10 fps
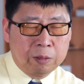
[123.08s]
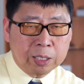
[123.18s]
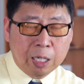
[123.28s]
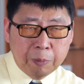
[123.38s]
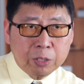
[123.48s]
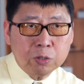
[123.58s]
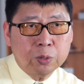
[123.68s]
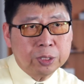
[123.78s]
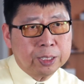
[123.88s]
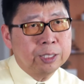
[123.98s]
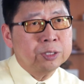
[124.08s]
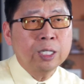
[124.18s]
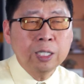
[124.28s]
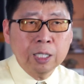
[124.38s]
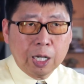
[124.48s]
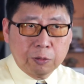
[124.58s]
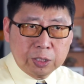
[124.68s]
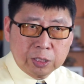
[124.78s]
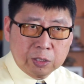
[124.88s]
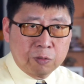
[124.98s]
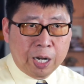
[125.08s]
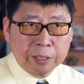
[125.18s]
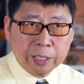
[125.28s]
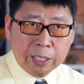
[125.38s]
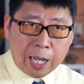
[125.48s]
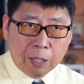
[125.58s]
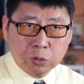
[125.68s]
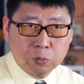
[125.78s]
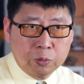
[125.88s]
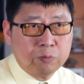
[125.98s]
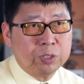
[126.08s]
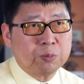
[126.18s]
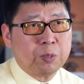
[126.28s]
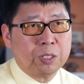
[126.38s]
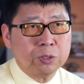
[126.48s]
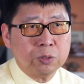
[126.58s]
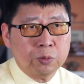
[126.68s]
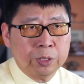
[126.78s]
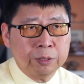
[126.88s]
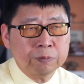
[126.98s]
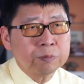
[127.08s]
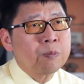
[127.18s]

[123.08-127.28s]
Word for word: uh, coming towards us, how's the surrounding, how should we respond to it.